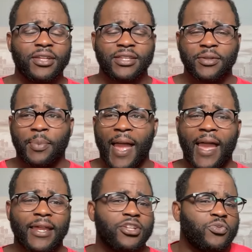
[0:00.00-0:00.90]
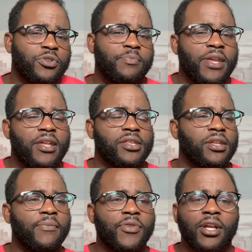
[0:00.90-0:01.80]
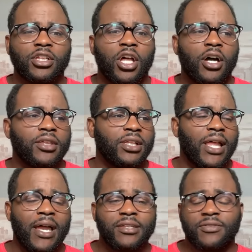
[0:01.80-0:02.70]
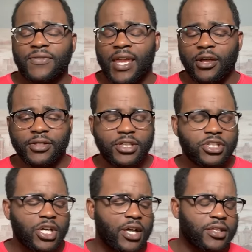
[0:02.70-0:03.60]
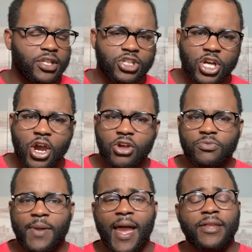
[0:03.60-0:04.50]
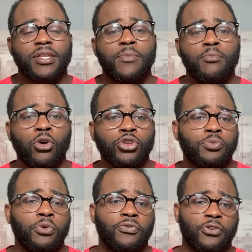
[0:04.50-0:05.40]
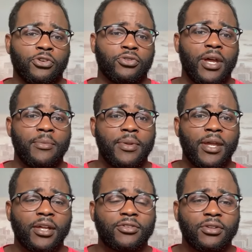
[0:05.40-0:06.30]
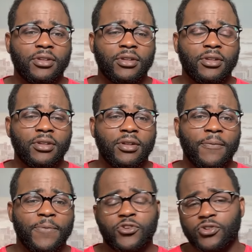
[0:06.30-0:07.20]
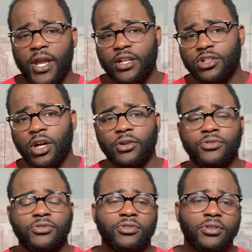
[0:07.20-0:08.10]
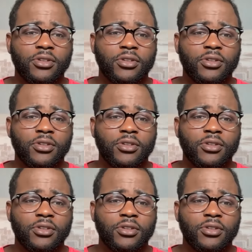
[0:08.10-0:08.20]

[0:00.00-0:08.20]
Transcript: like the package would be something along the lines of Keldon Johnson, Charles Bassey, multiple first-round picks, Tre Jones.